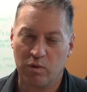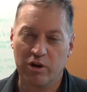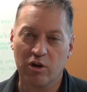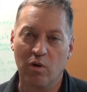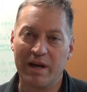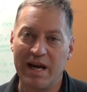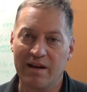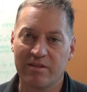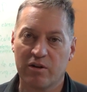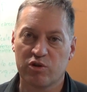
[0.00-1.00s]
When you're going
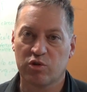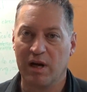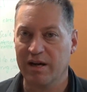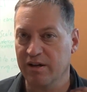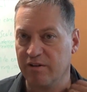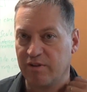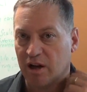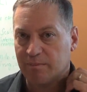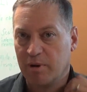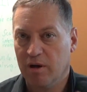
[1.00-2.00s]
out there trying to
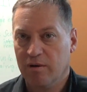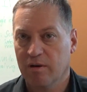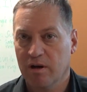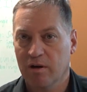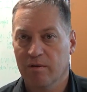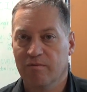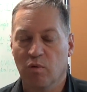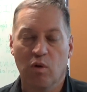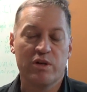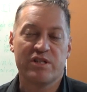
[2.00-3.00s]
develop a
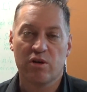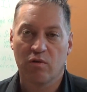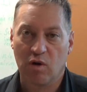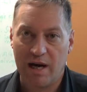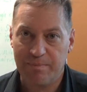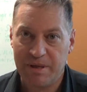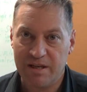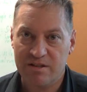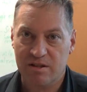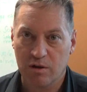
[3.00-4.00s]
voice over
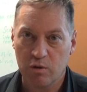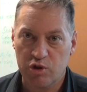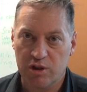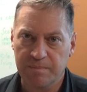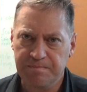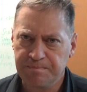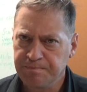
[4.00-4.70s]
IP solution,